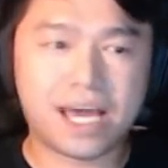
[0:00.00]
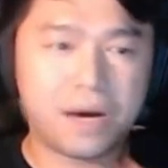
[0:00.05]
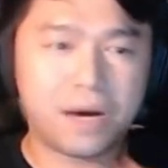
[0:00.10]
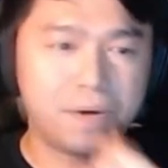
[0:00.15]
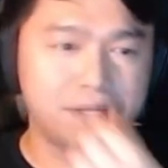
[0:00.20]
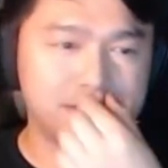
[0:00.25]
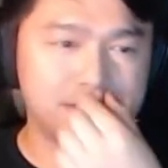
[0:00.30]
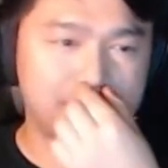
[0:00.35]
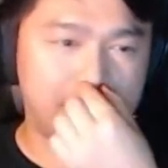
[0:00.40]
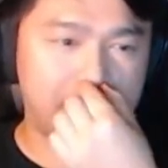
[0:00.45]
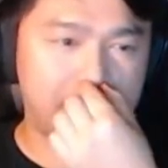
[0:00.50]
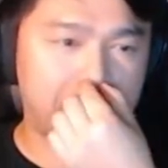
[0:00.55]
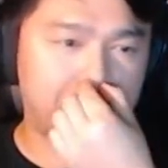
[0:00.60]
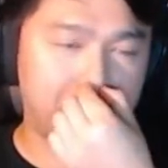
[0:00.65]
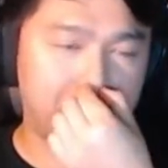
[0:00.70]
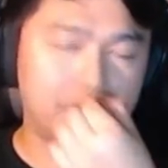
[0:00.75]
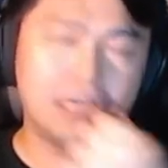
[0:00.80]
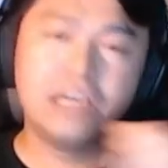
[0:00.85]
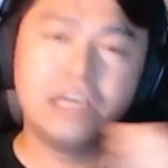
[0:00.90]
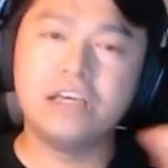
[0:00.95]
I was like,
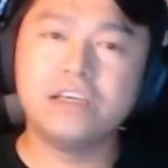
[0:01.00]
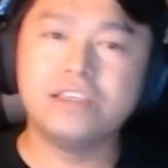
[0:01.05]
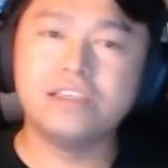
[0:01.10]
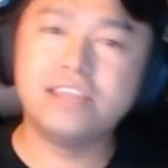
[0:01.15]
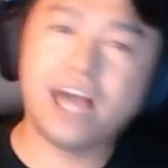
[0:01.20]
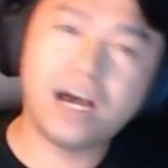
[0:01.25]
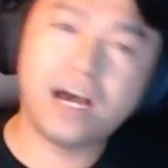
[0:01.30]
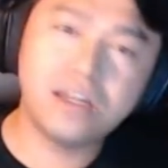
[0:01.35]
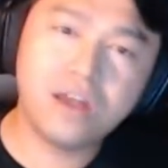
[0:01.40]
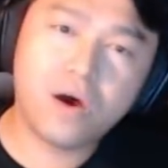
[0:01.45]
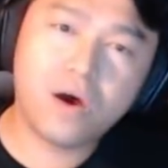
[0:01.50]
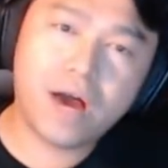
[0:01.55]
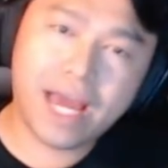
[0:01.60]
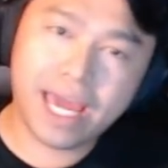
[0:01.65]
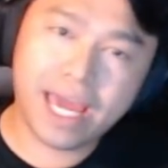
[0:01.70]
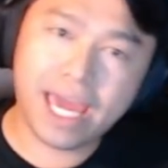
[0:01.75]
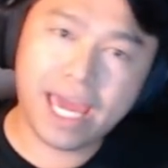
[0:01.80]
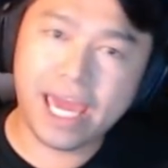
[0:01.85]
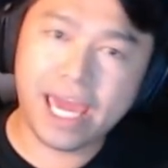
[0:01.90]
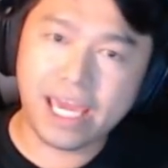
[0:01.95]
y'all know I
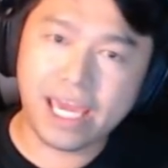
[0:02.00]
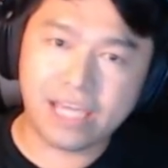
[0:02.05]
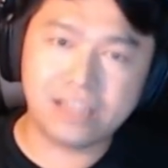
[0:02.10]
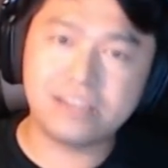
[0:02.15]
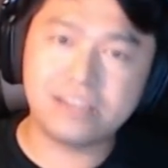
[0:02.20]
hate